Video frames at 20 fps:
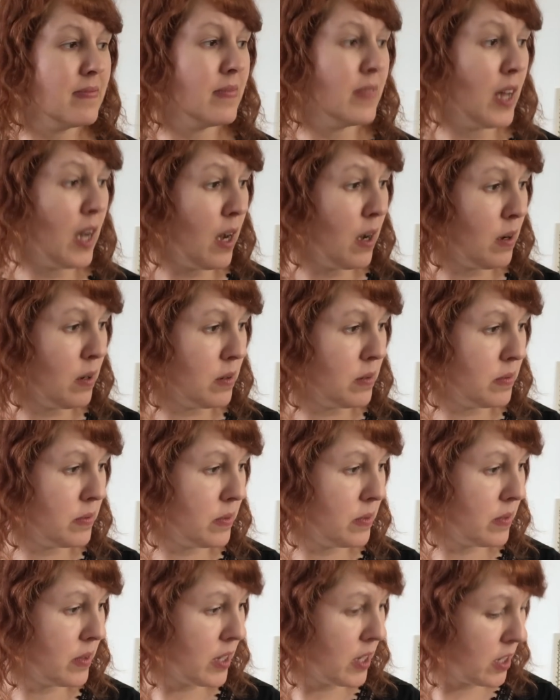
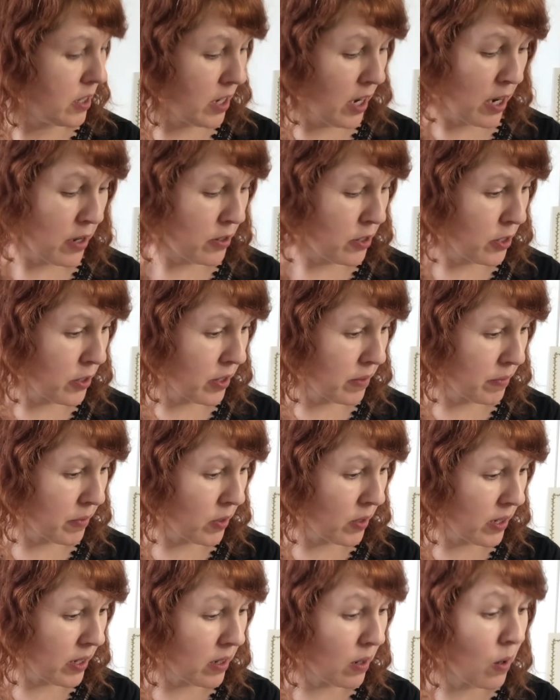Oh, no, you.
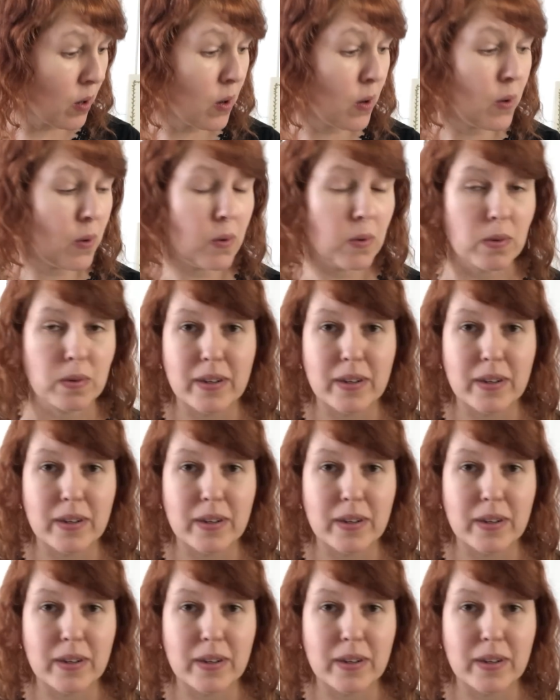Ooh!